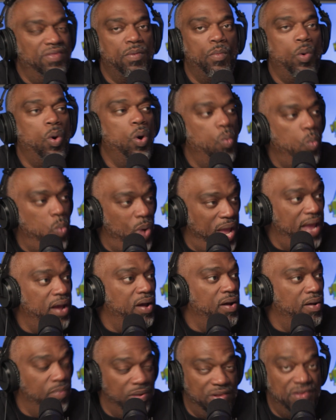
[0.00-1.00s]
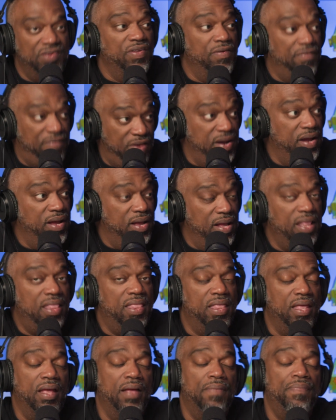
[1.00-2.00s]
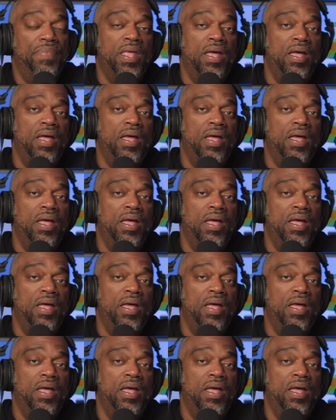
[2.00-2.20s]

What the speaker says: They're more aware, which is a very good thing.